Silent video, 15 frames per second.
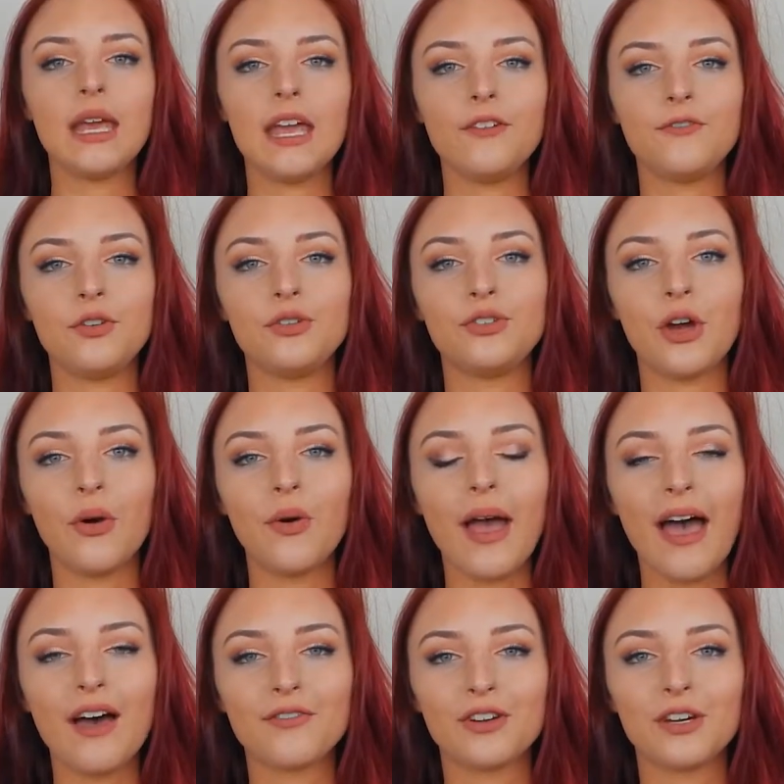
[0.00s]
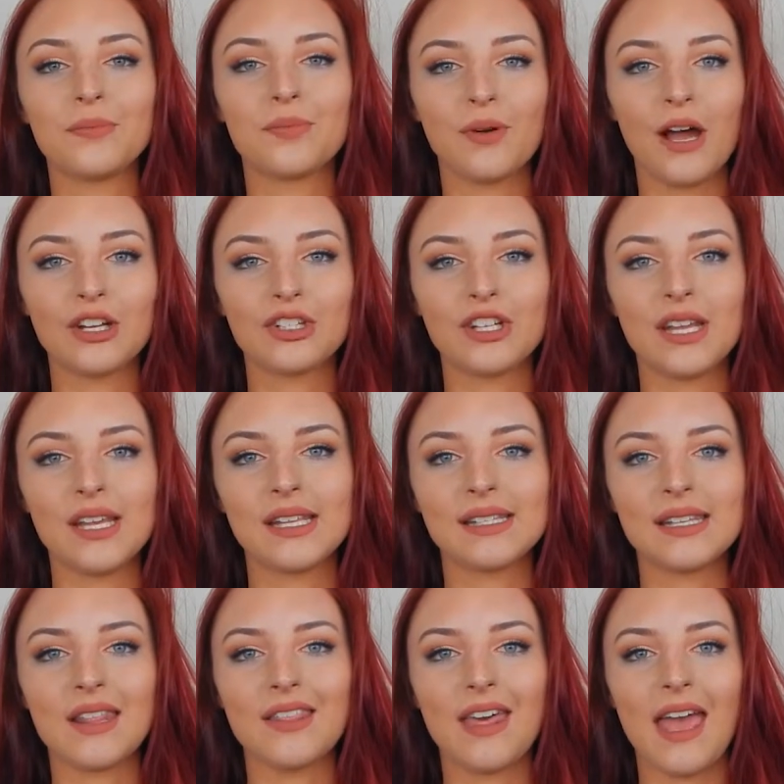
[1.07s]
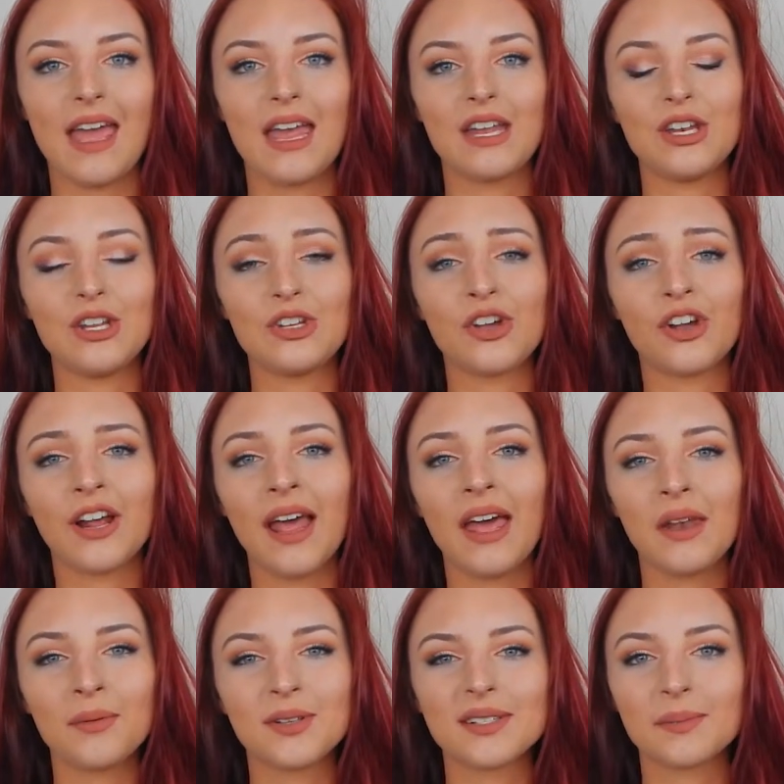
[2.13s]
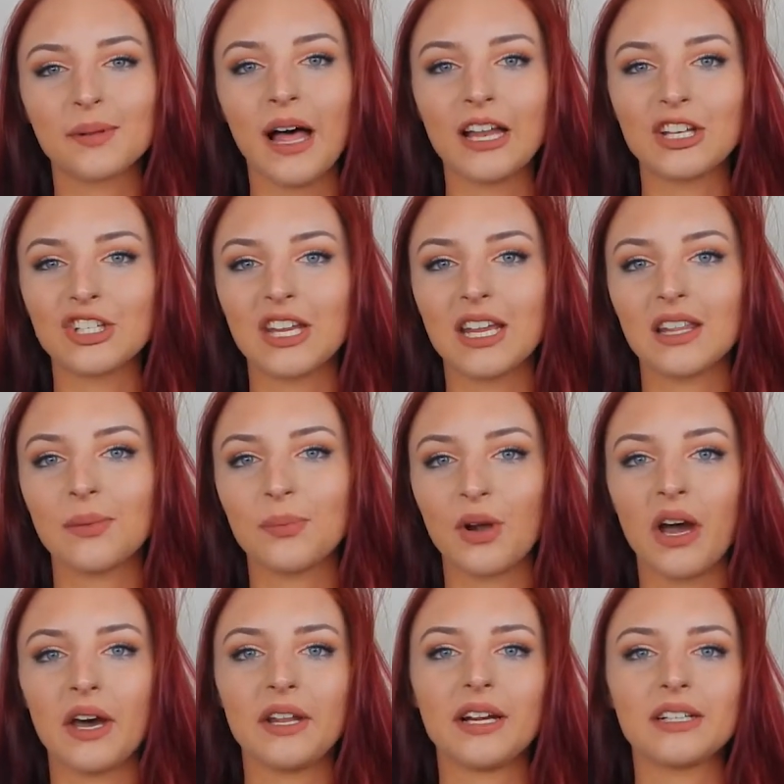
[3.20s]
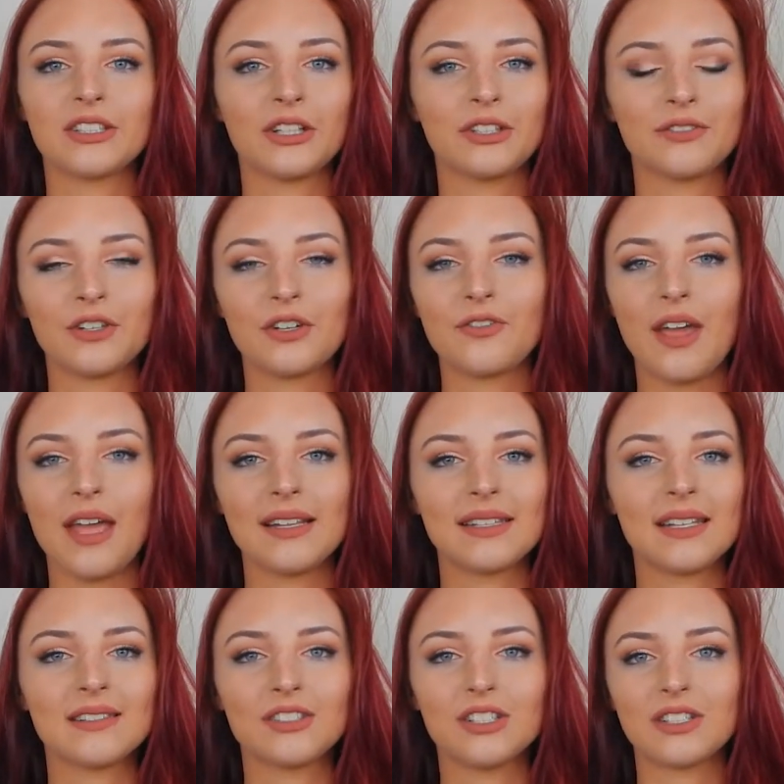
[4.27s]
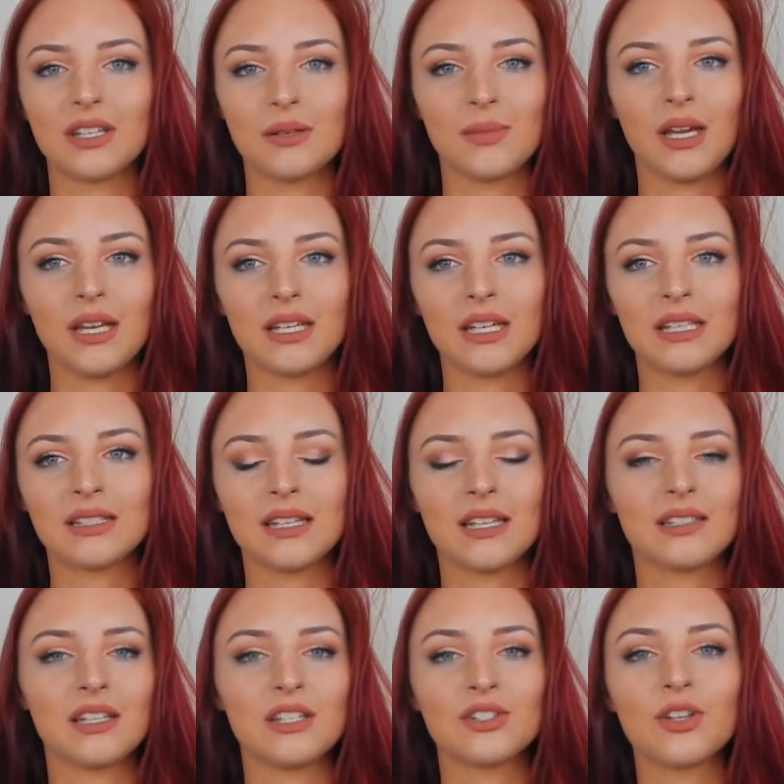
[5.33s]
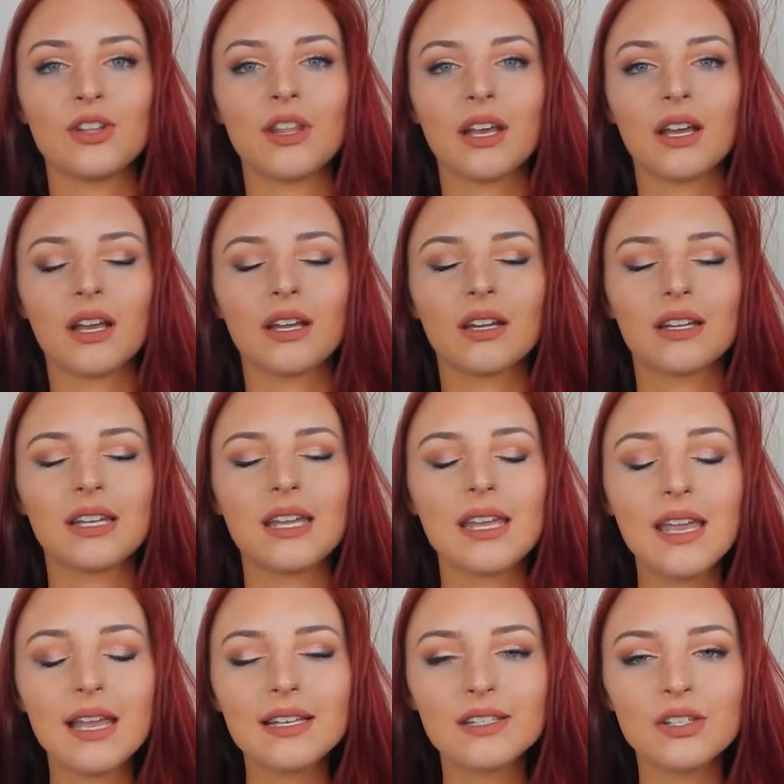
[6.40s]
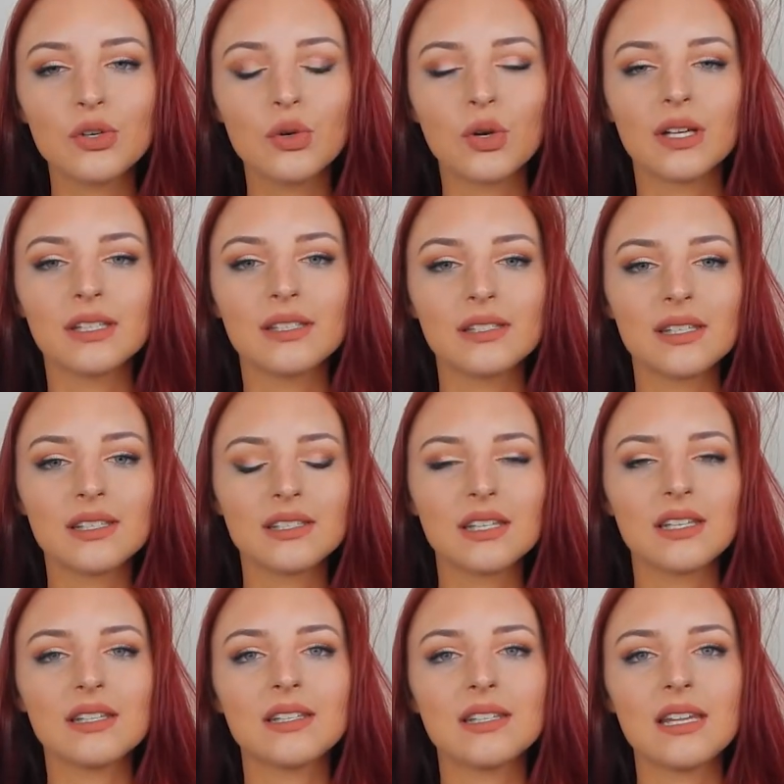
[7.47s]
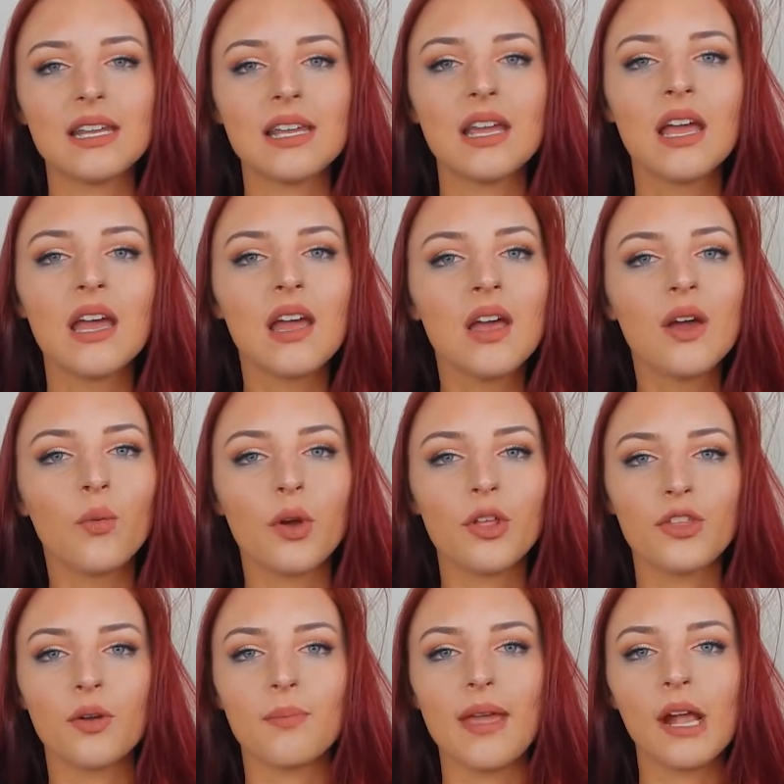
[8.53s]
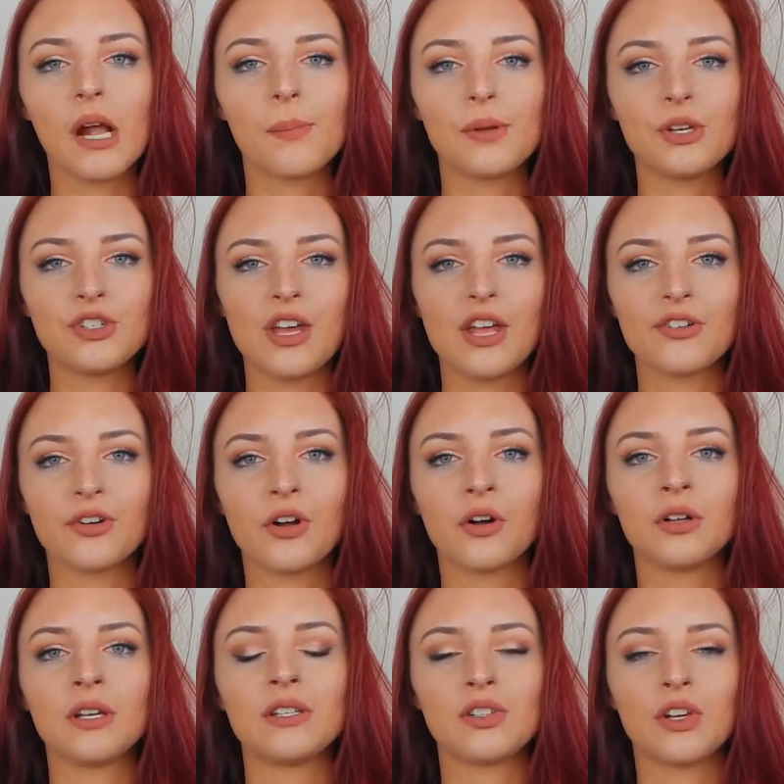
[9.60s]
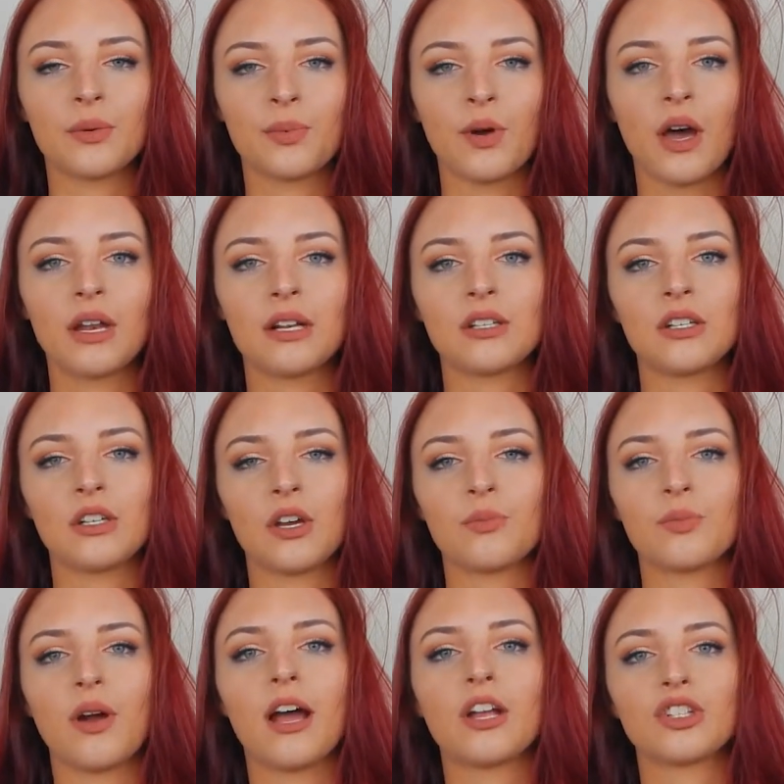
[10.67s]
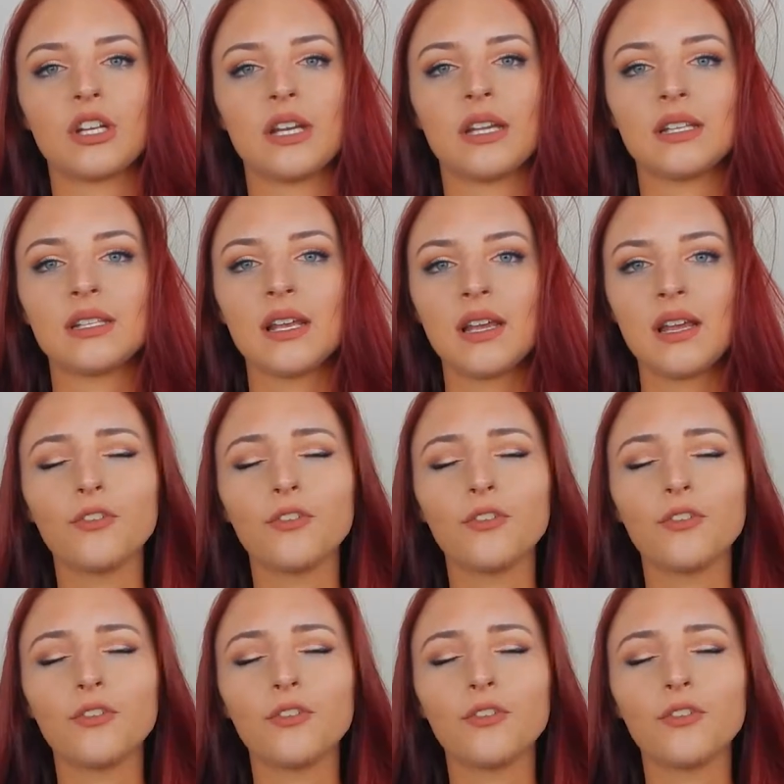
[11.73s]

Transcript: If you don't have good brushes, then you're gonna end up splotching the product all over your face. It's just gonna be inconsistent. So the key to consistency with your makeup in general is good product and good brushes.